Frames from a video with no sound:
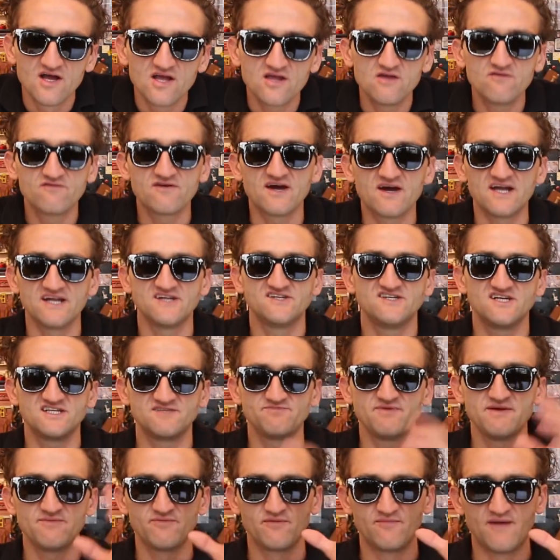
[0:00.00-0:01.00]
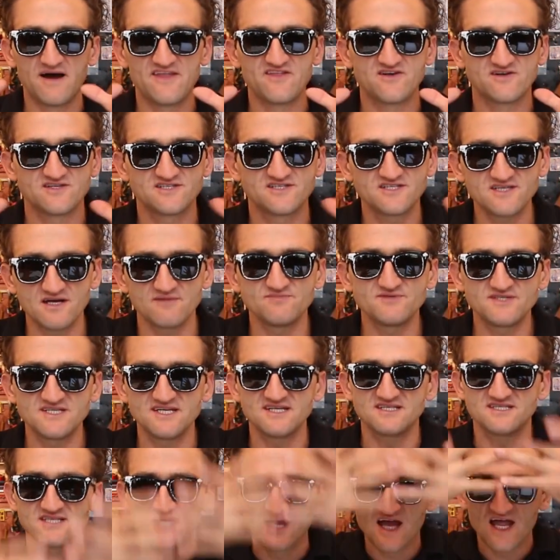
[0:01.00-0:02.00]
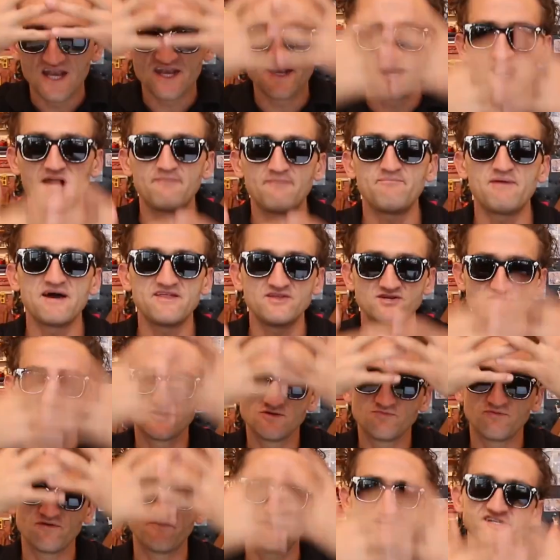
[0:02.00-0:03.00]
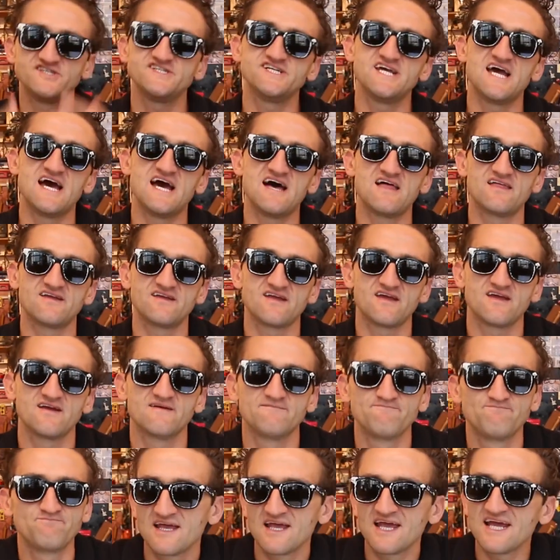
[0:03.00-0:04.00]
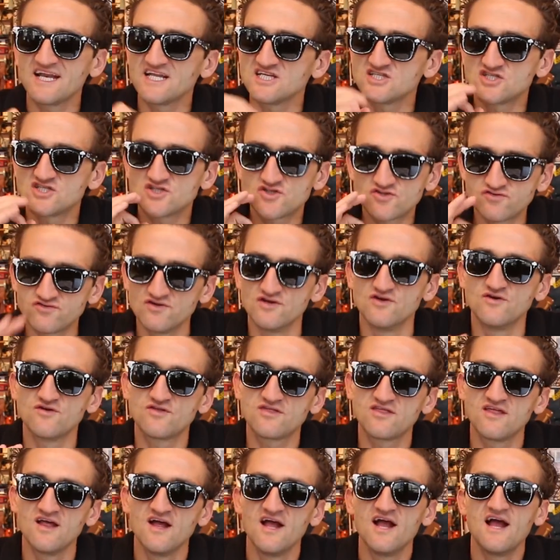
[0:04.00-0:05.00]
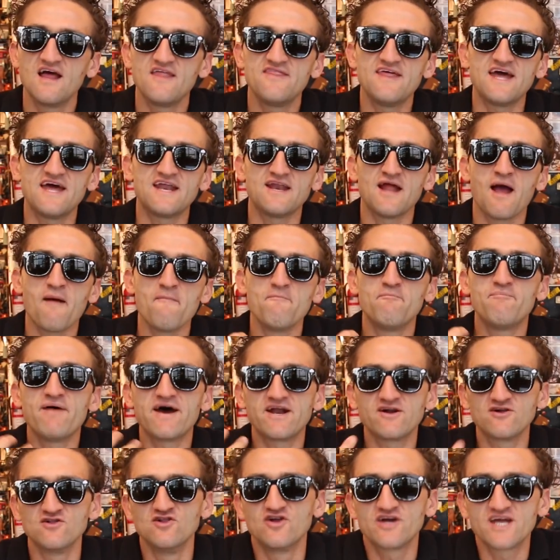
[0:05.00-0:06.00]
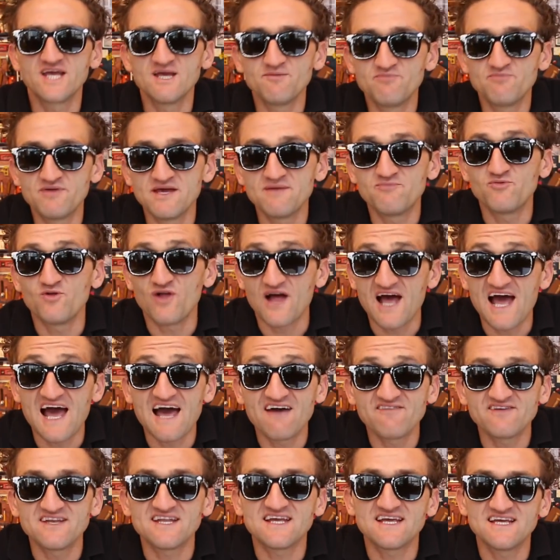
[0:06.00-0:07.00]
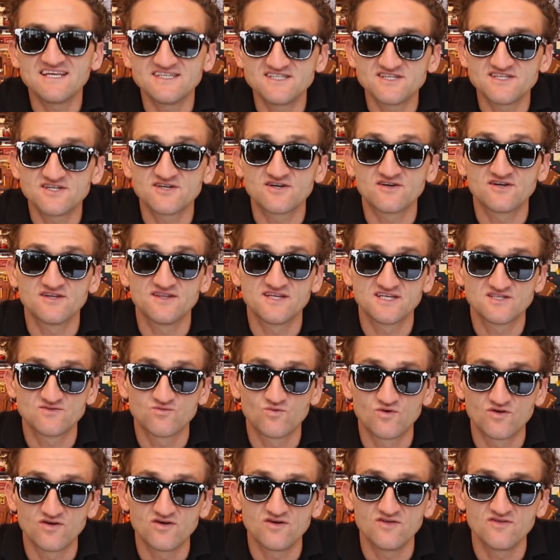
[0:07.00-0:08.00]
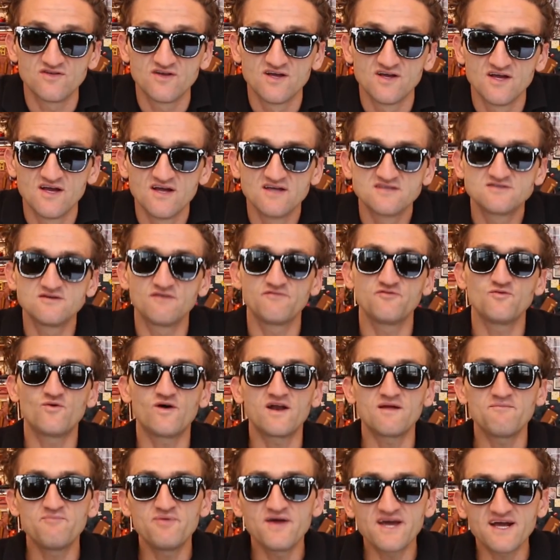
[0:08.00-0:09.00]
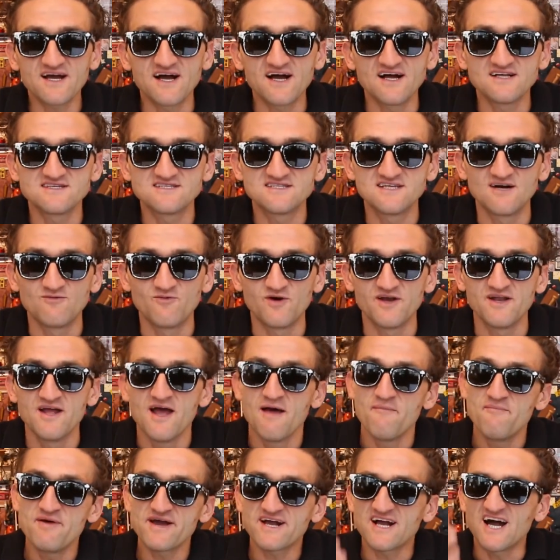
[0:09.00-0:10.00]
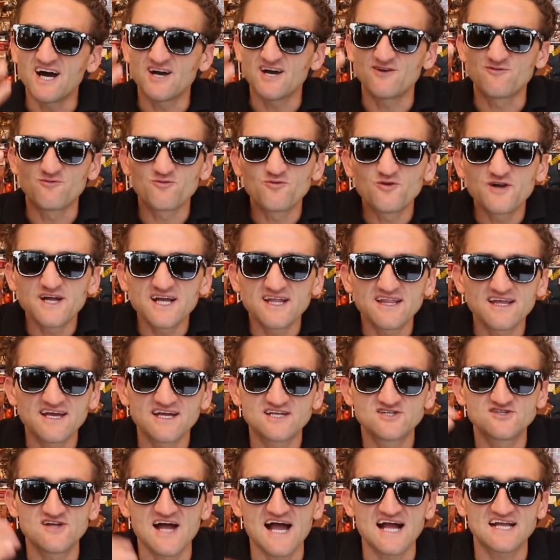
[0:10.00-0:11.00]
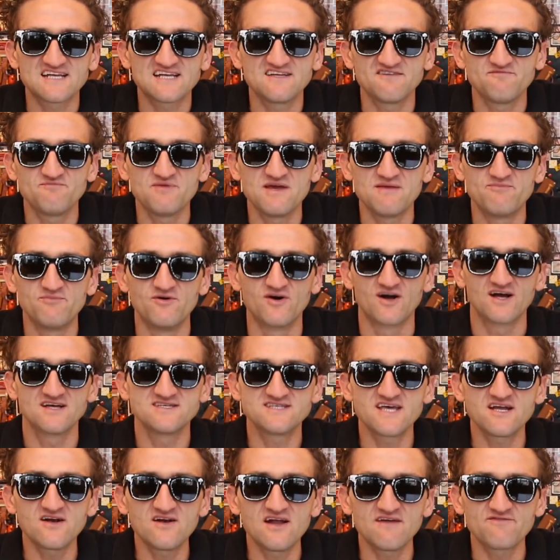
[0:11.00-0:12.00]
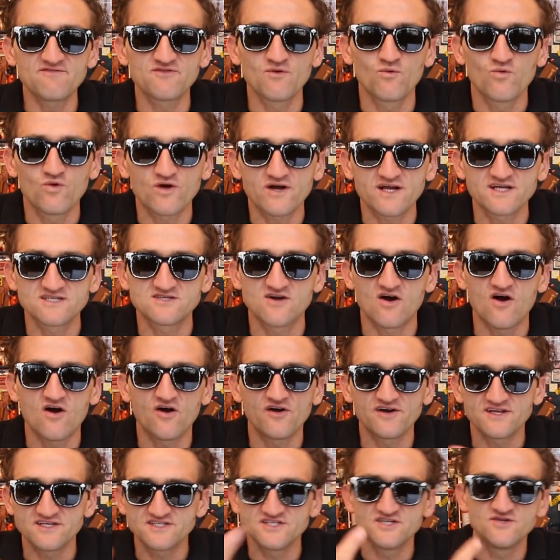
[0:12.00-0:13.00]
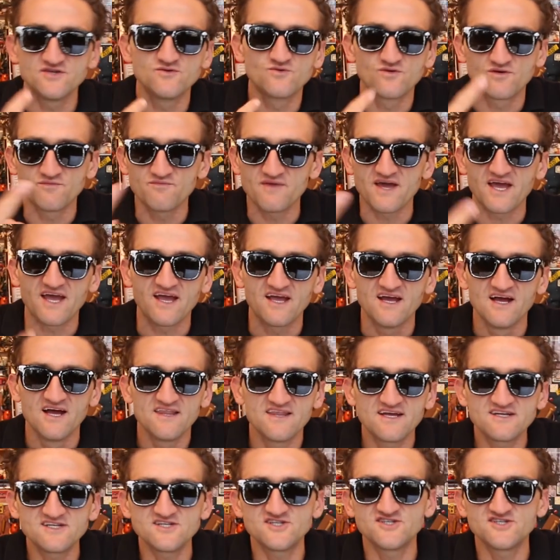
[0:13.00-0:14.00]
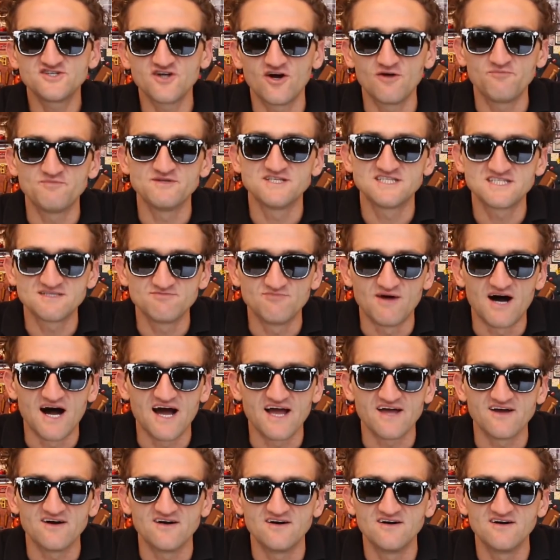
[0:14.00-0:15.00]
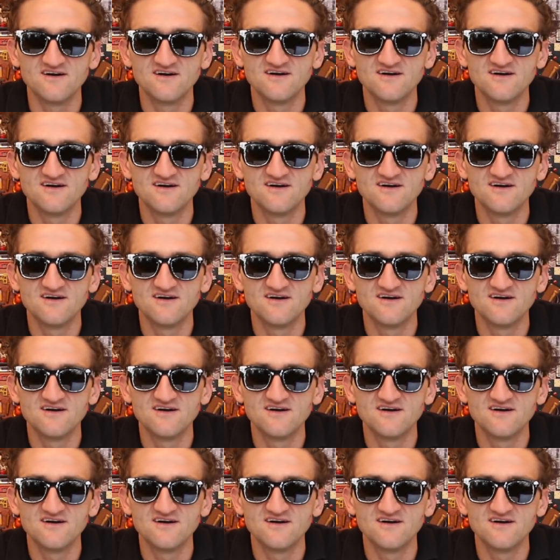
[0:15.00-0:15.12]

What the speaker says: You've got to judge people by their substance, not by their superficiality. It is truth that better looking people have it easier in this world. So if you want to pick on someone, pick on really attractive people, because they don't have to work as hard as you or me. They just show up and smile.